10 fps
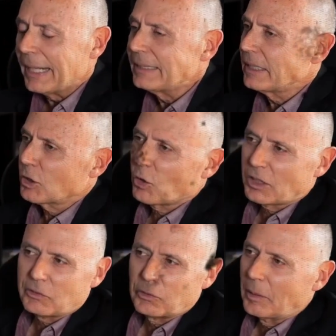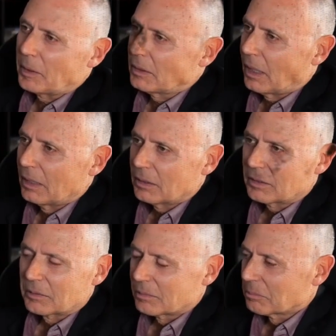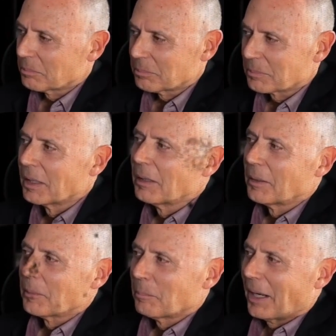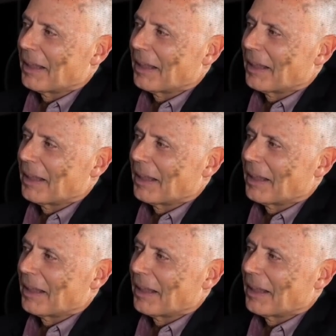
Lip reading: Look, there are 3 key things to